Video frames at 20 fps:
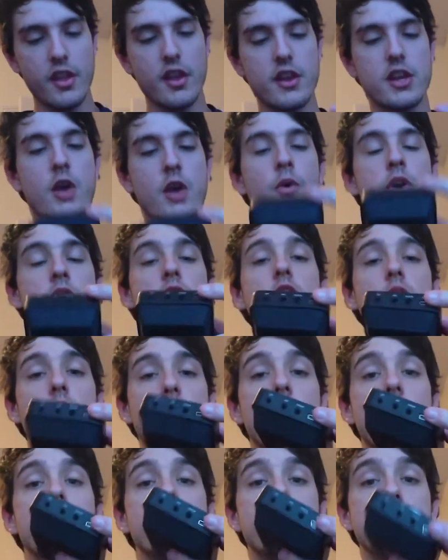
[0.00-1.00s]
Now what you're going to
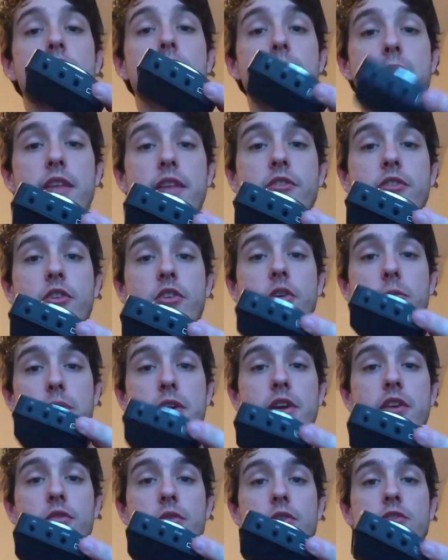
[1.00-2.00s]
want to do is make sure your
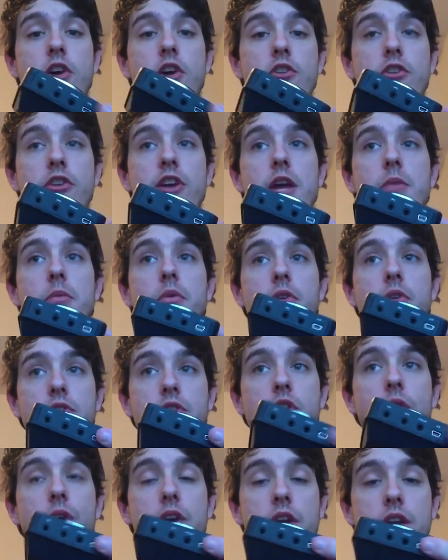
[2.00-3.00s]
PS3 charger cable
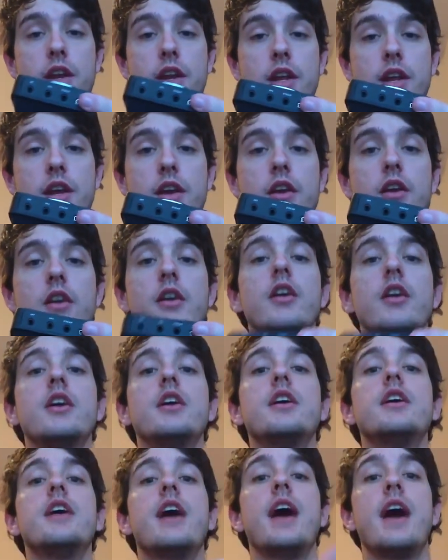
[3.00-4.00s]
is going into here,
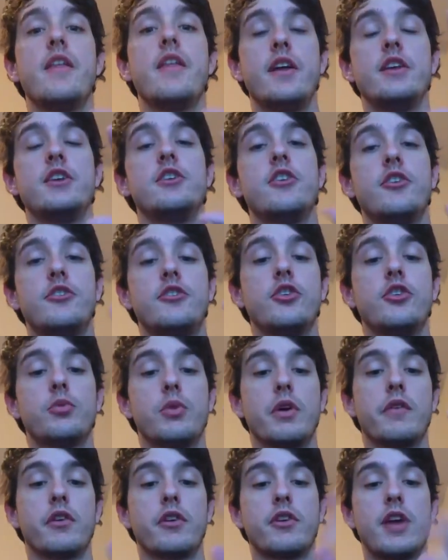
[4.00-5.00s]
and then you just use
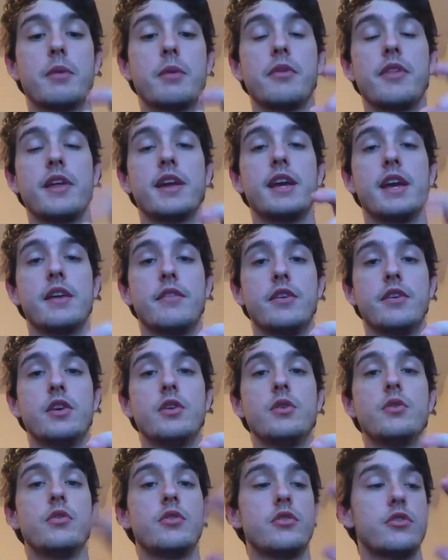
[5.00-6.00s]
whatever cable they give
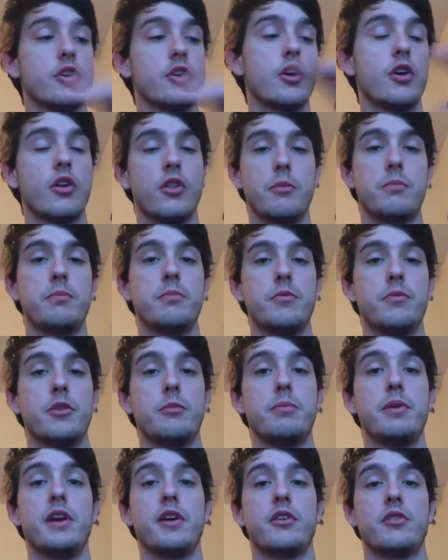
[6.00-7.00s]
you to go to
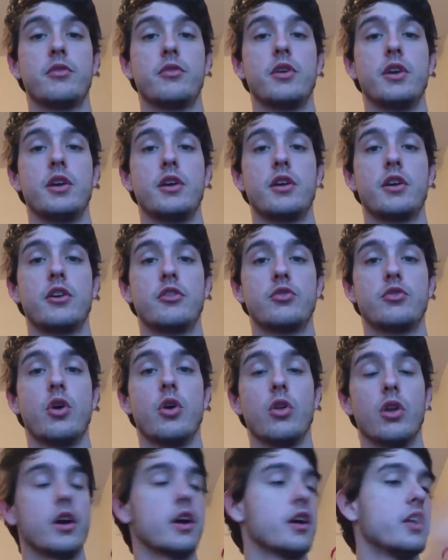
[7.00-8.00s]
the PS3
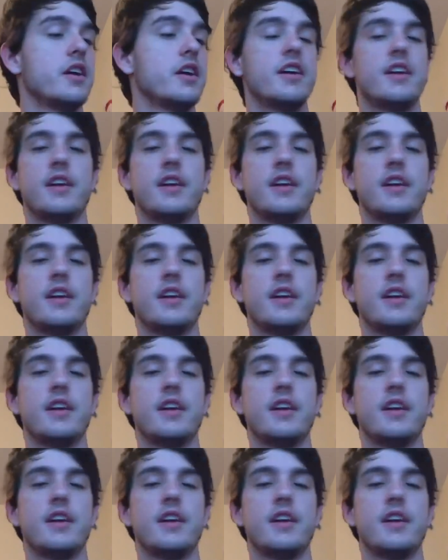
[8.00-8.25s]
controller.